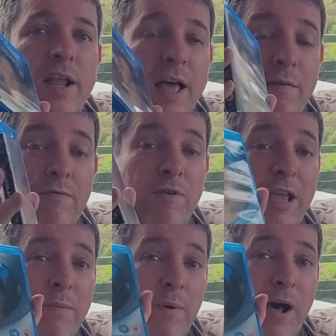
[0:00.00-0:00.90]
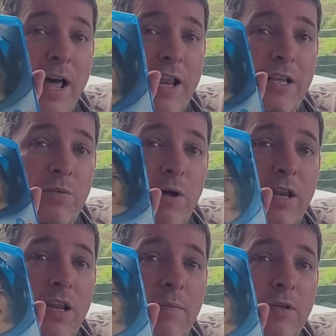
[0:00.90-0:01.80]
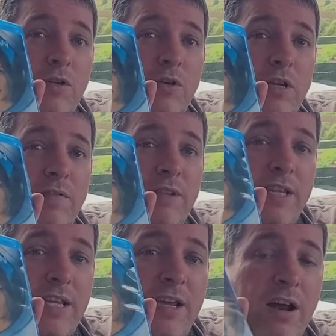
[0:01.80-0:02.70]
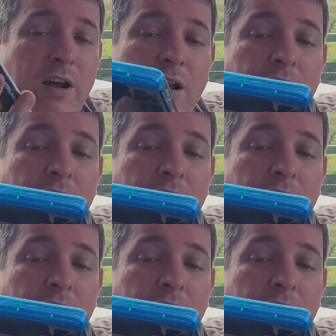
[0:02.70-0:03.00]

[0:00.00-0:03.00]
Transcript: and Flight Plan is one of them that's on DVD here,